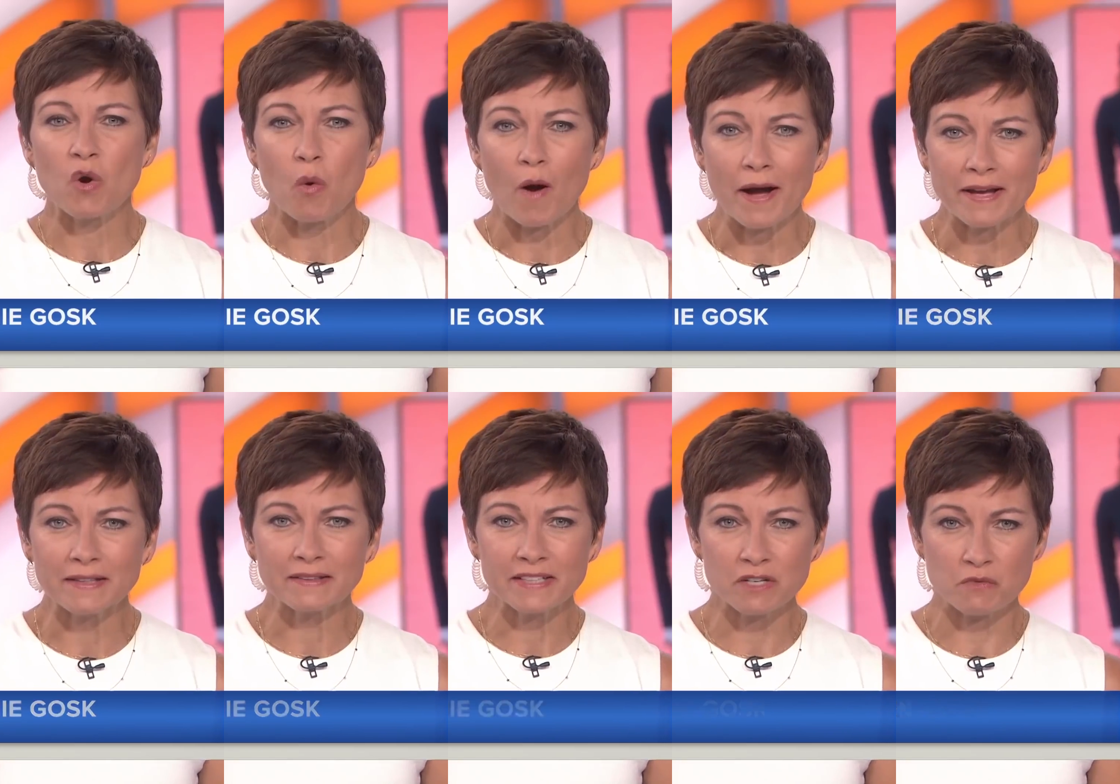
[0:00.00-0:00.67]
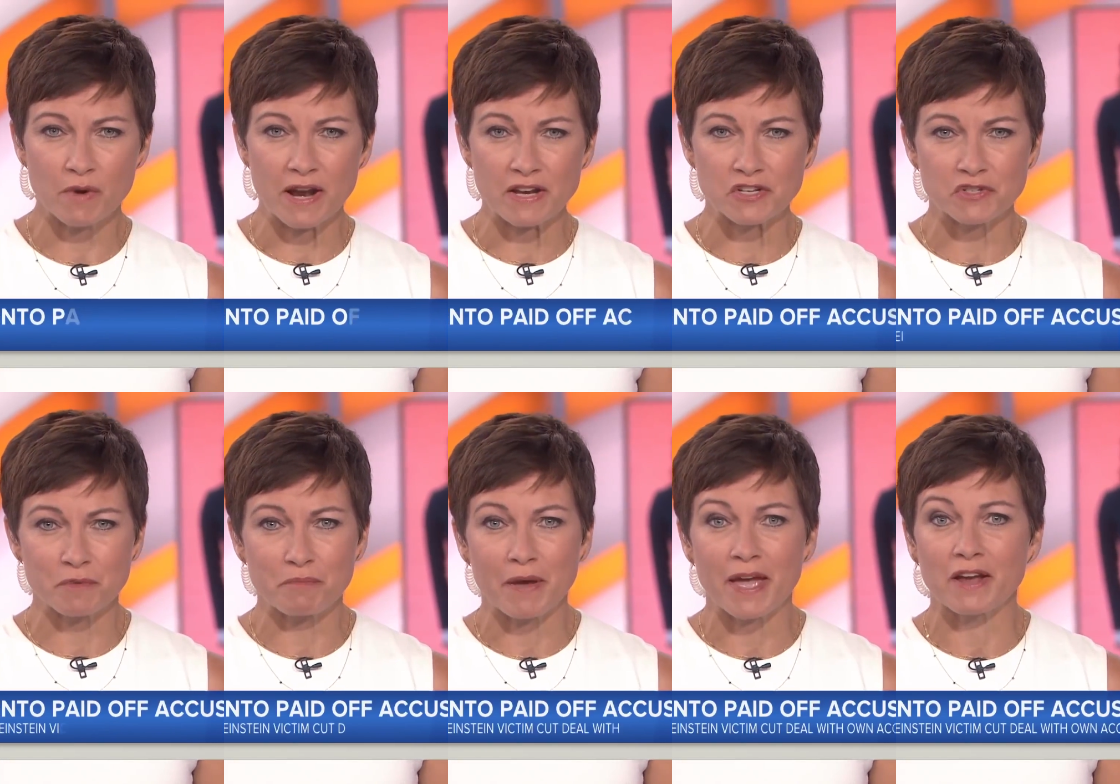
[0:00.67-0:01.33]
quietly
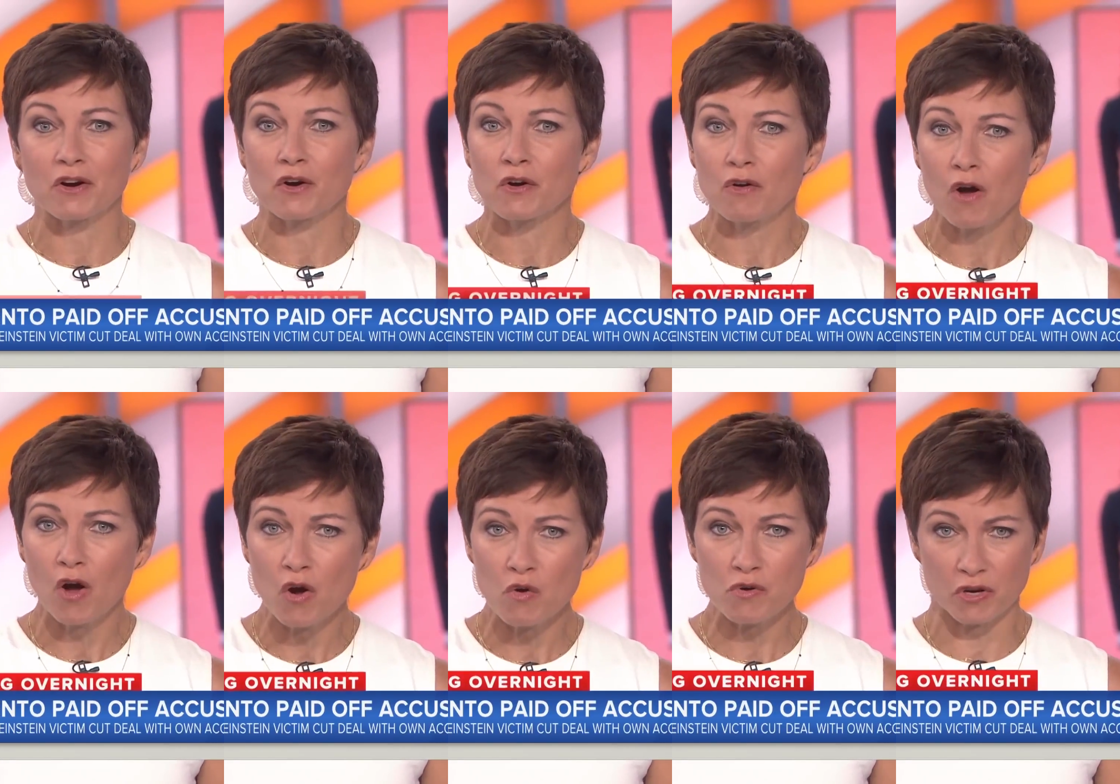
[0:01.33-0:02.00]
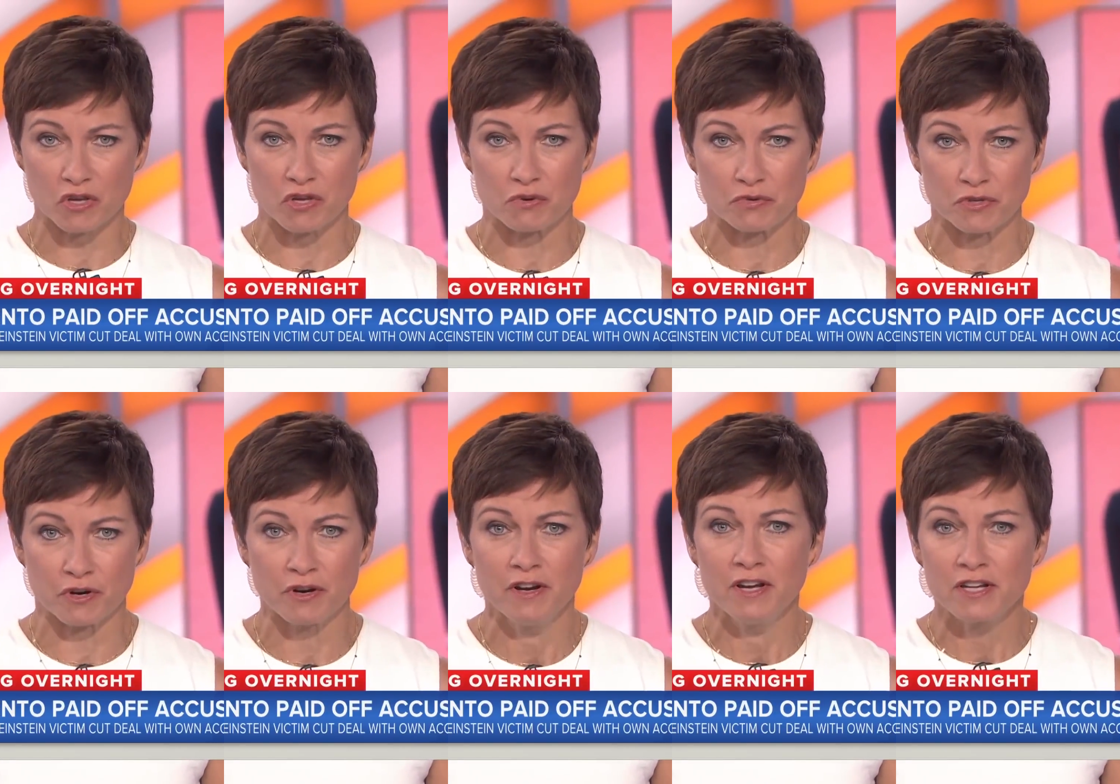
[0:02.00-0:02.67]
arranged to pay her own
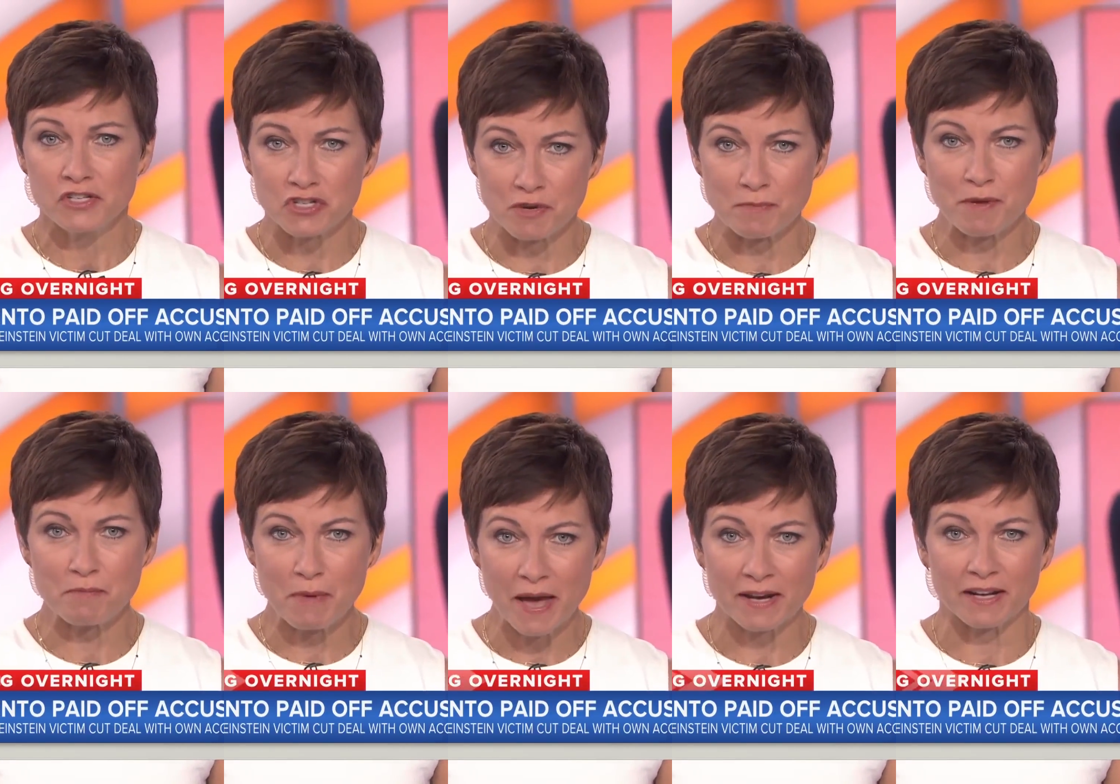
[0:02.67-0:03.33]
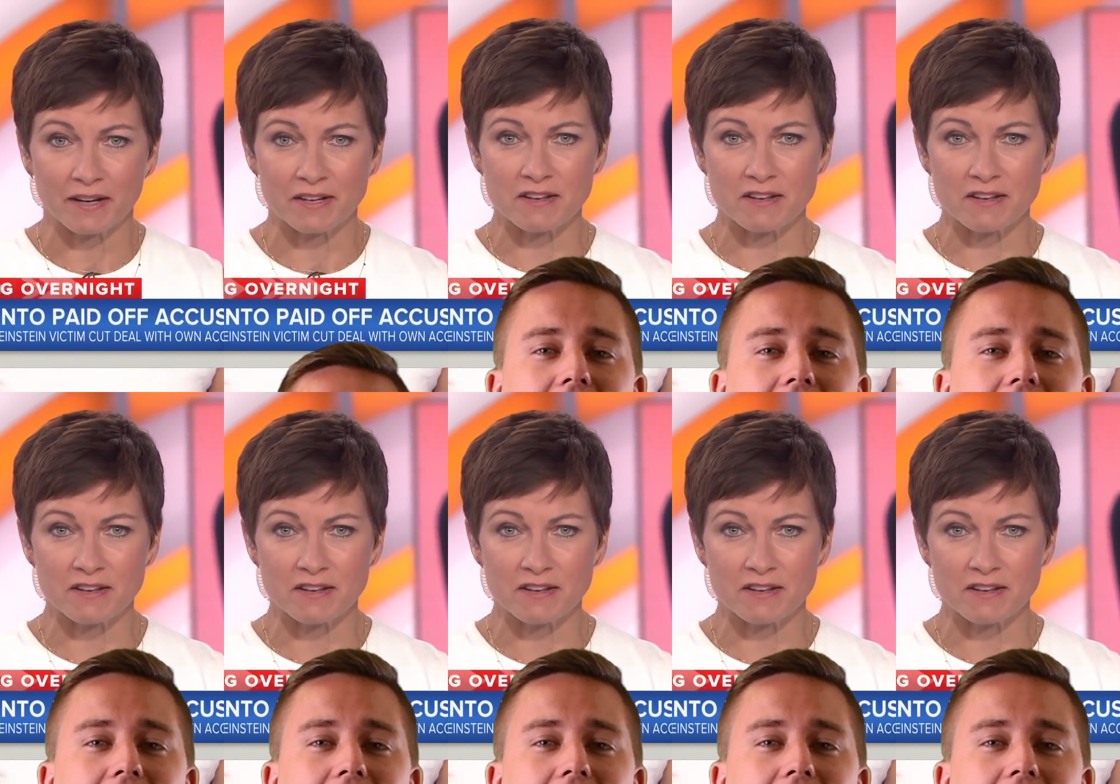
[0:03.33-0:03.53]
accuser, Jimmy Bennett.